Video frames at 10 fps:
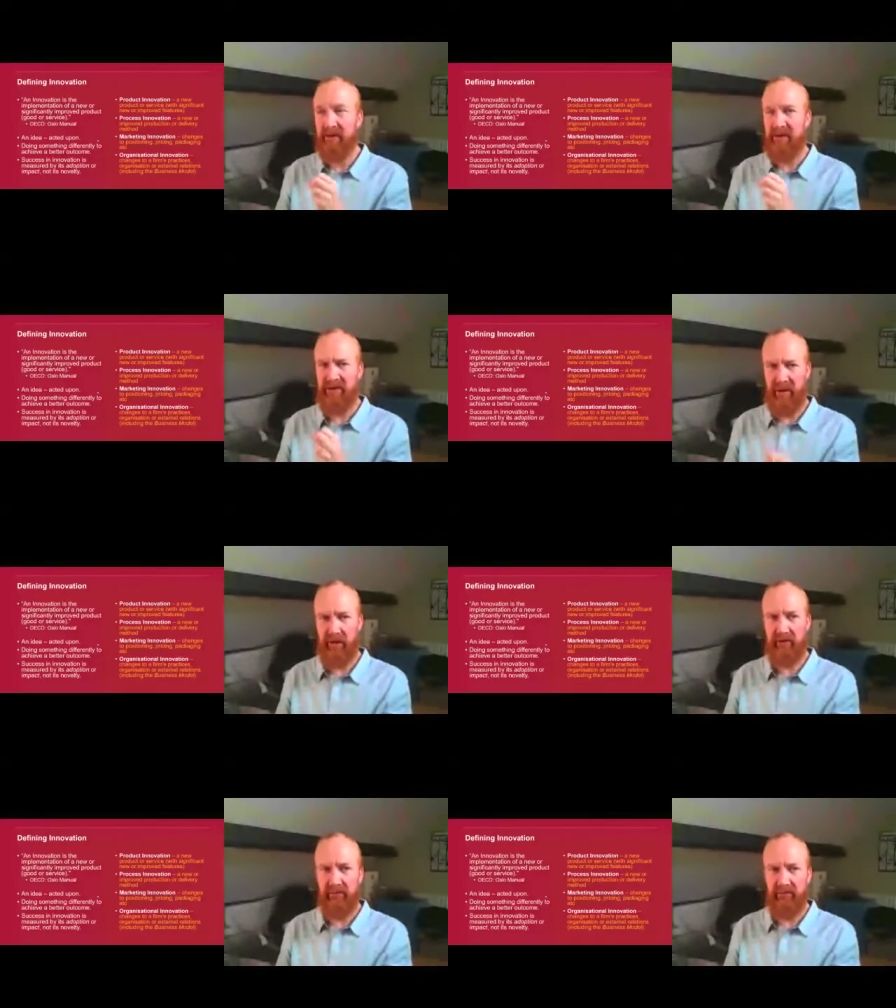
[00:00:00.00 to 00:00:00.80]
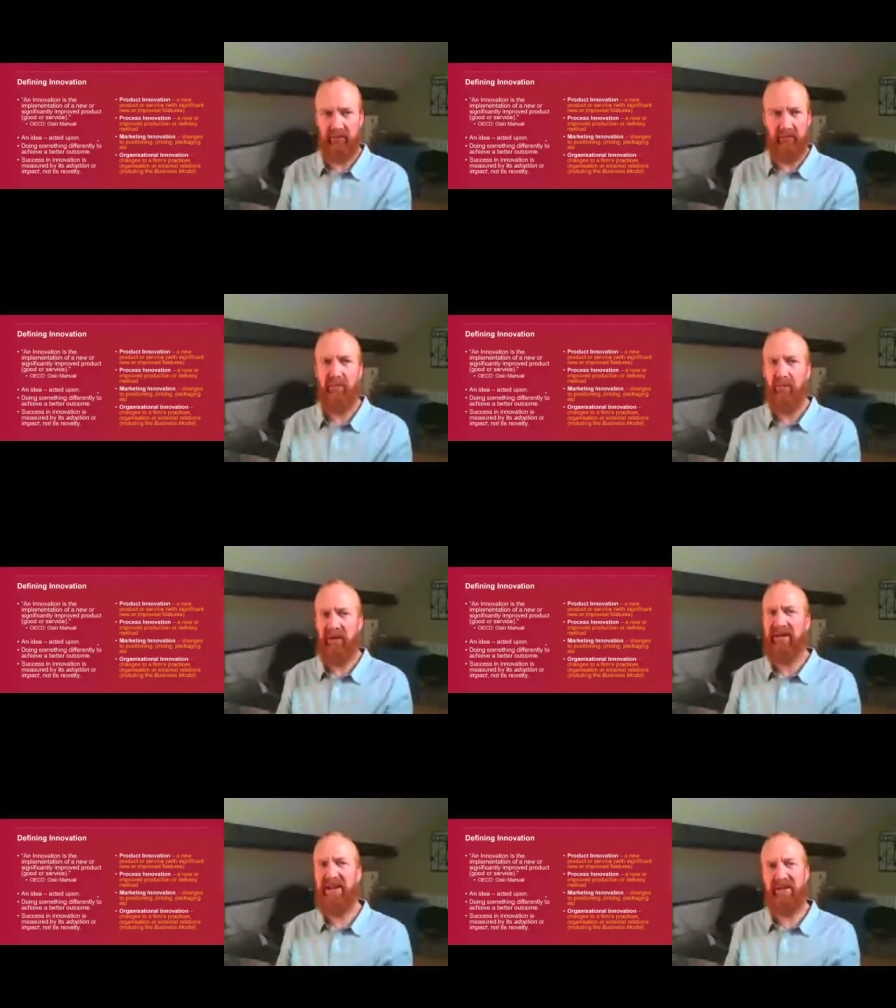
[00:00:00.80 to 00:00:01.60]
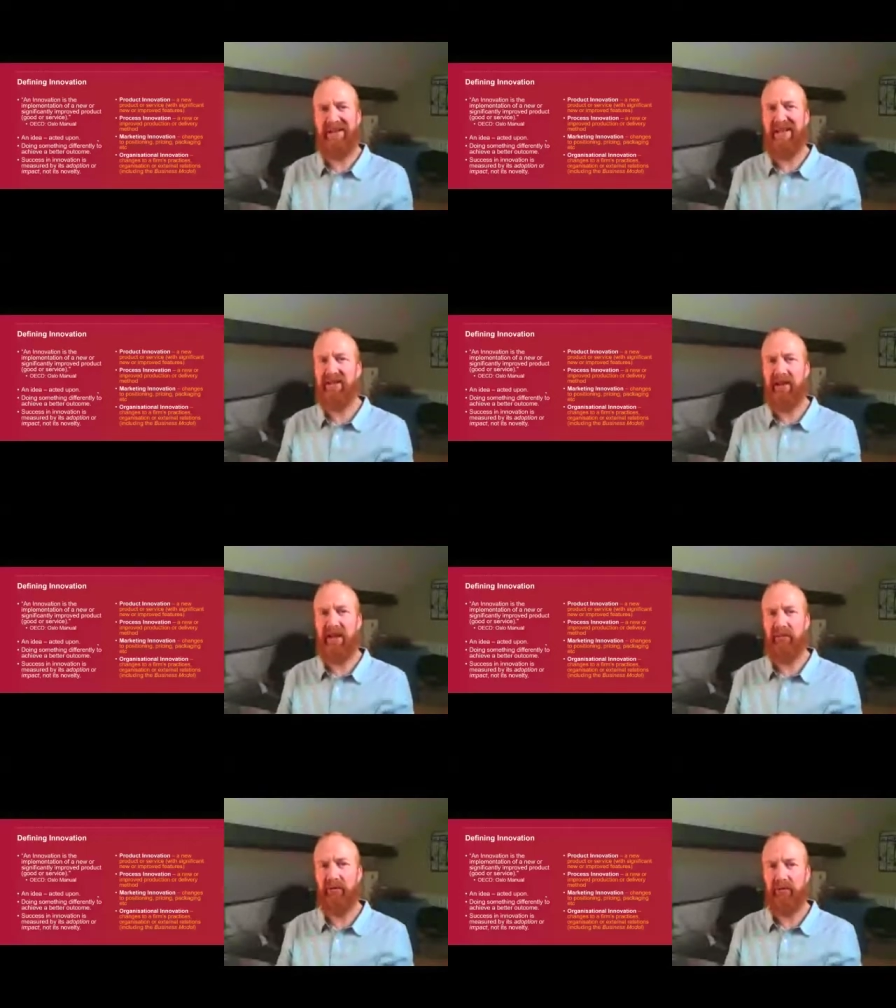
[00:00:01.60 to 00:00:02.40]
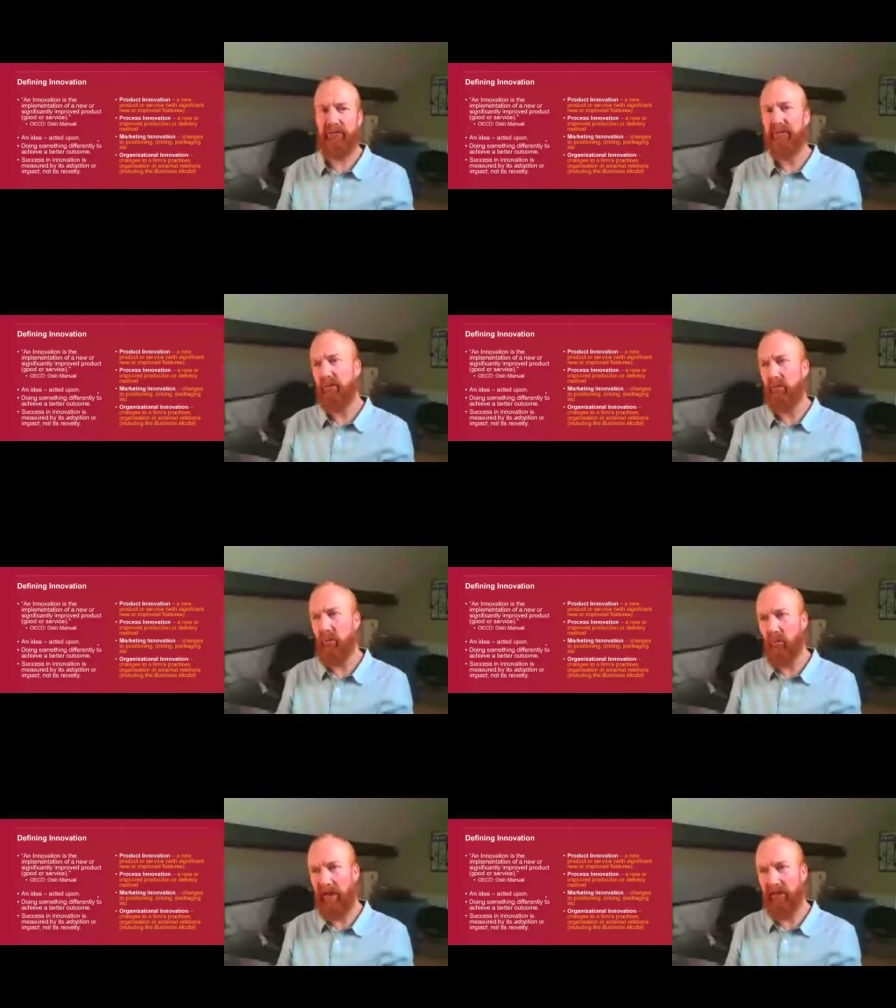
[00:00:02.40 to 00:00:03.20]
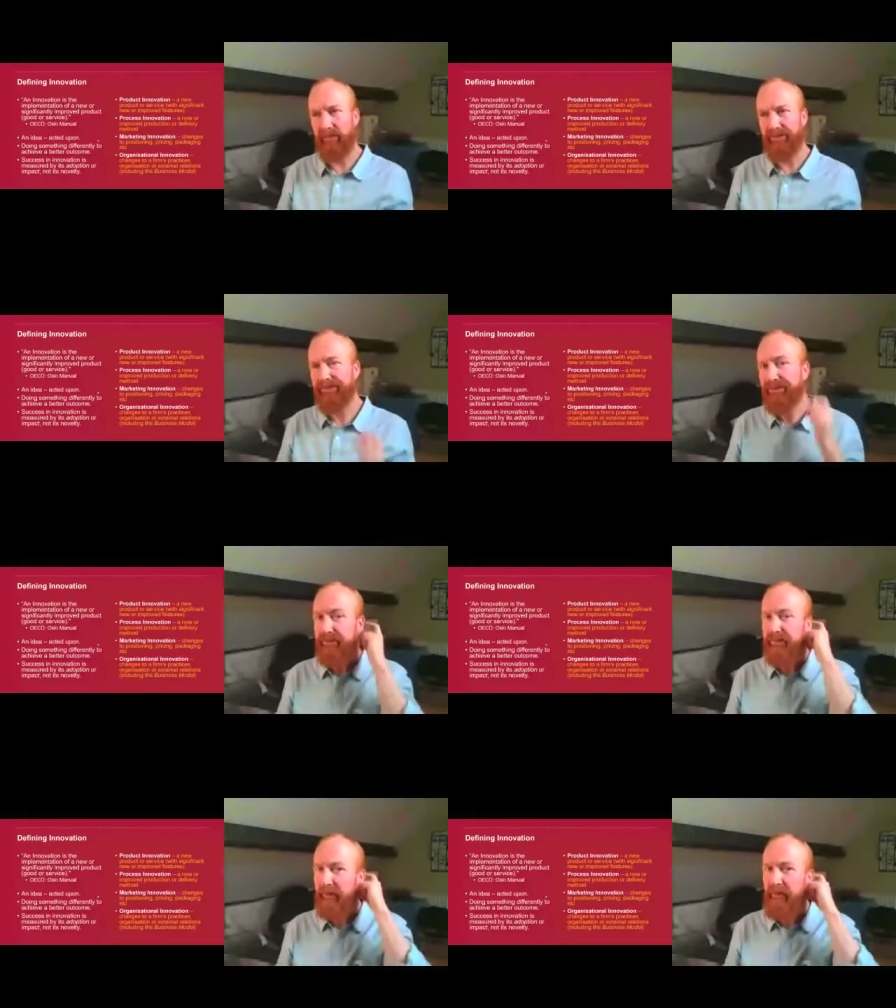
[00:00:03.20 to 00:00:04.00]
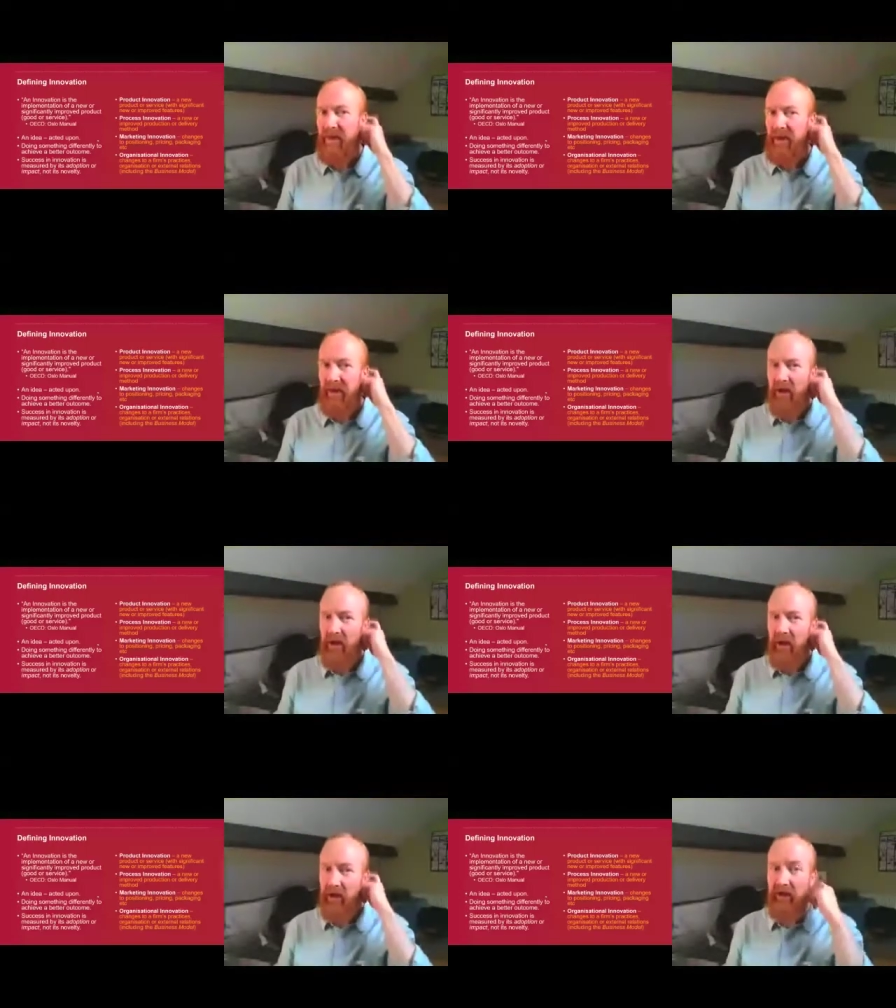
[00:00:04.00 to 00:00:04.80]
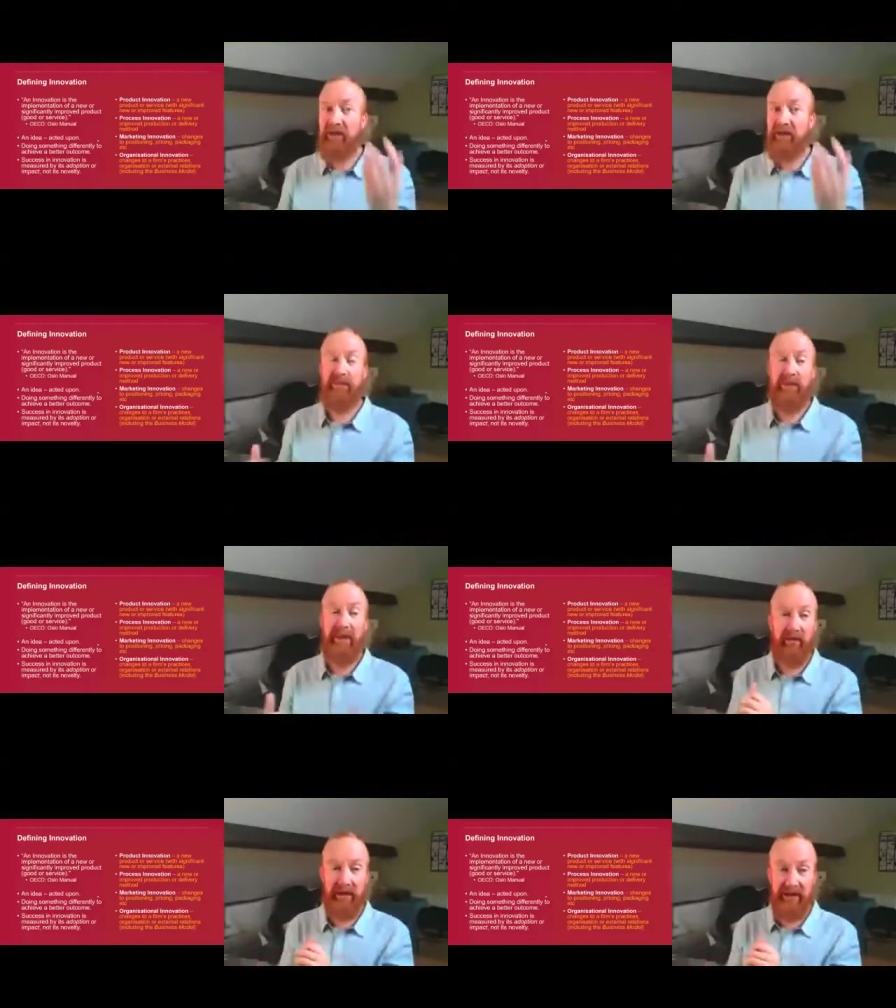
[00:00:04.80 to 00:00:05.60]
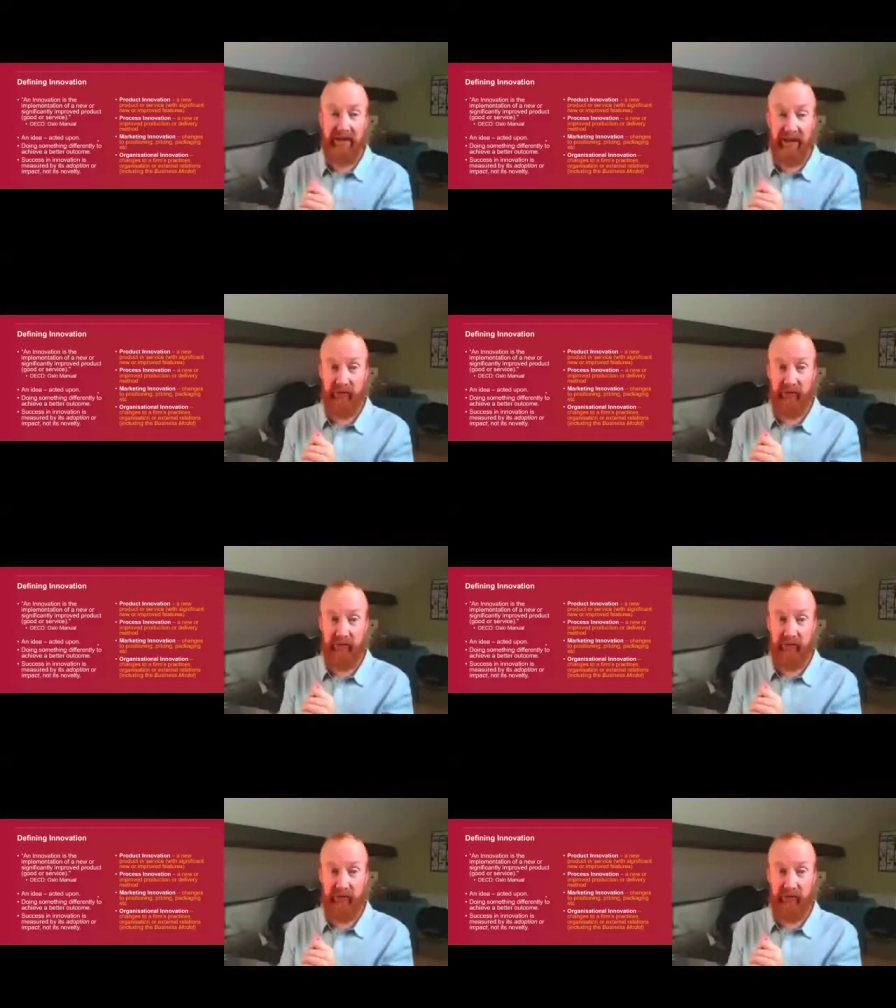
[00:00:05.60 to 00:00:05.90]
So where are these ideas going to come from? Well, I highly recommend the writer Stephen